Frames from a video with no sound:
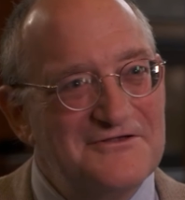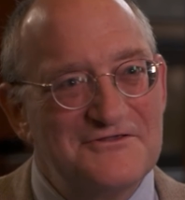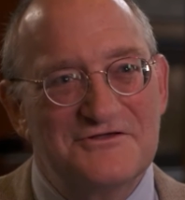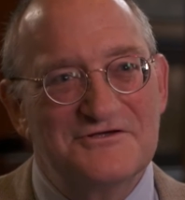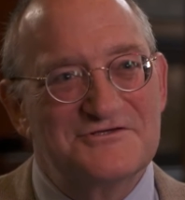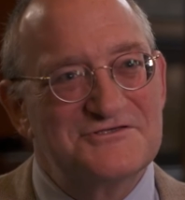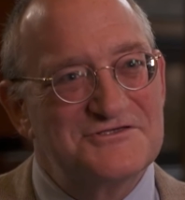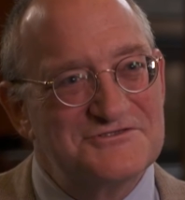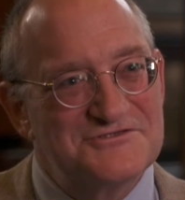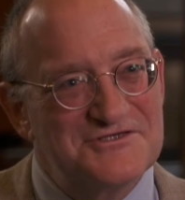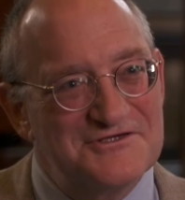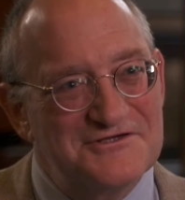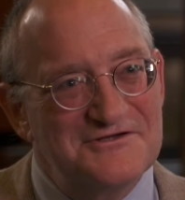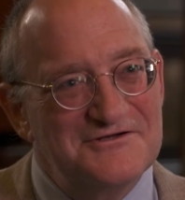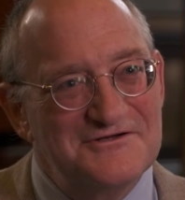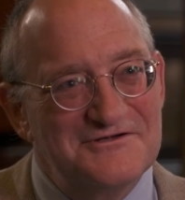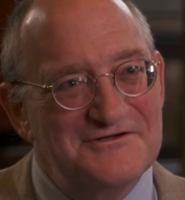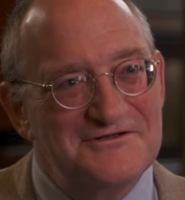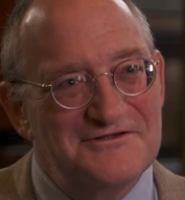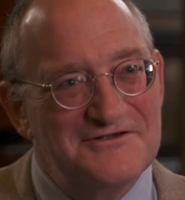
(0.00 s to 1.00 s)
this is it.
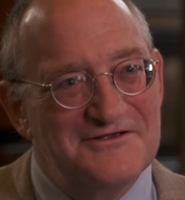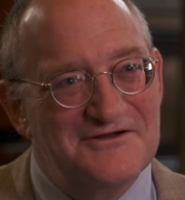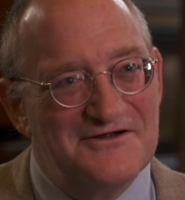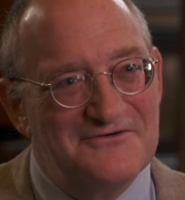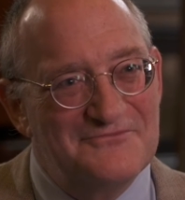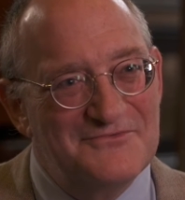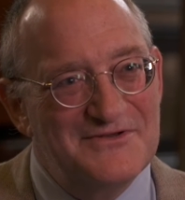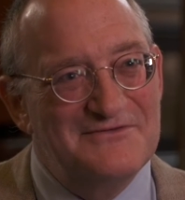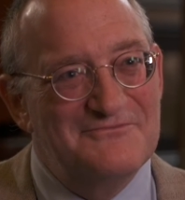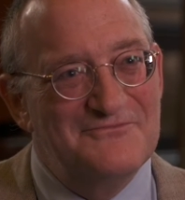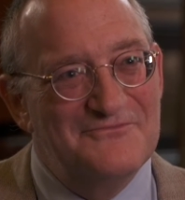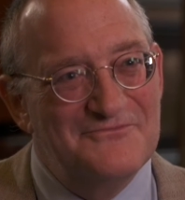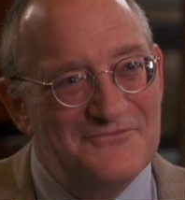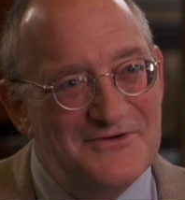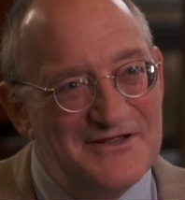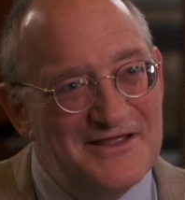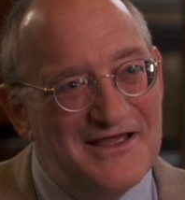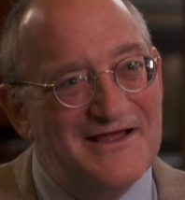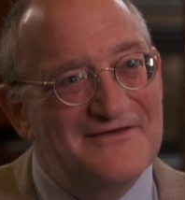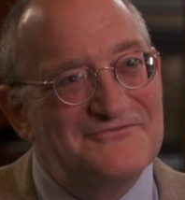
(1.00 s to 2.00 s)
You know,
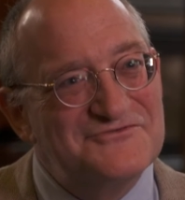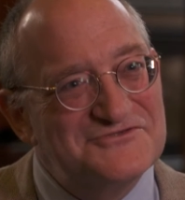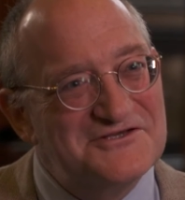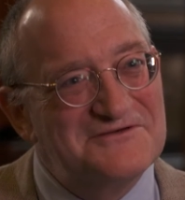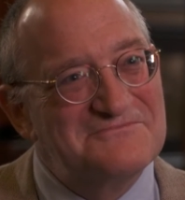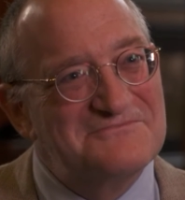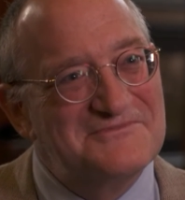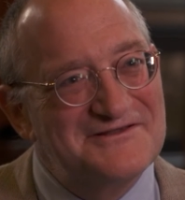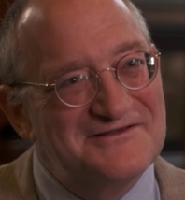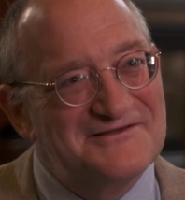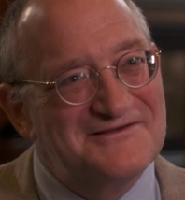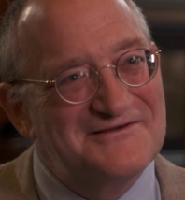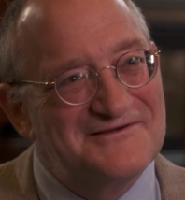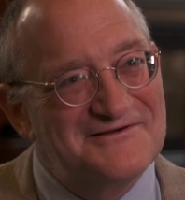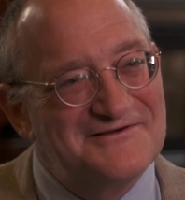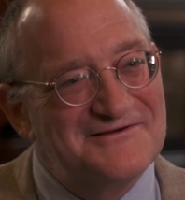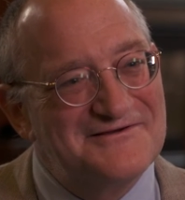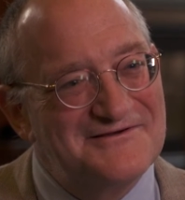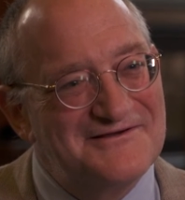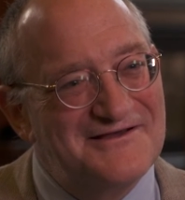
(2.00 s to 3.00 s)
we have something.
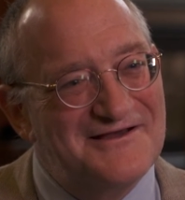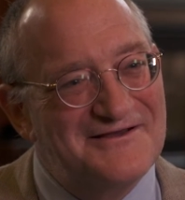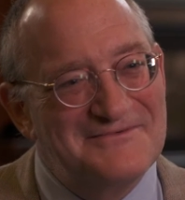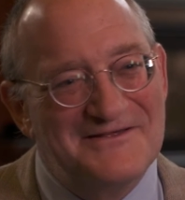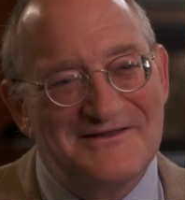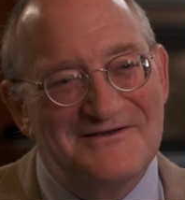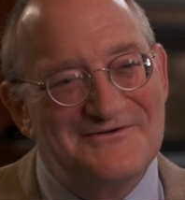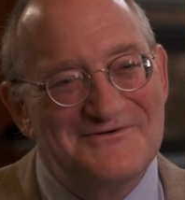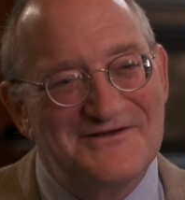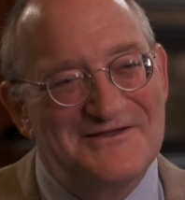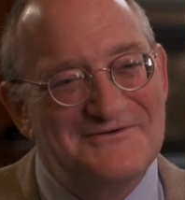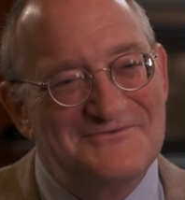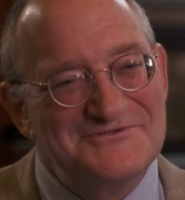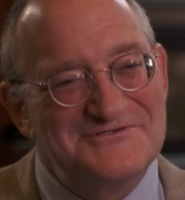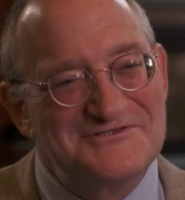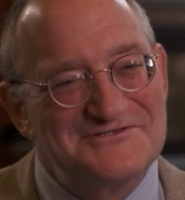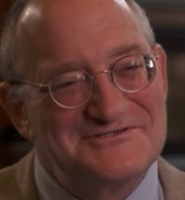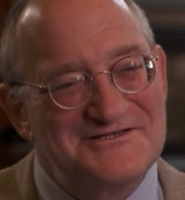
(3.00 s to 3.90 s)
I mean, these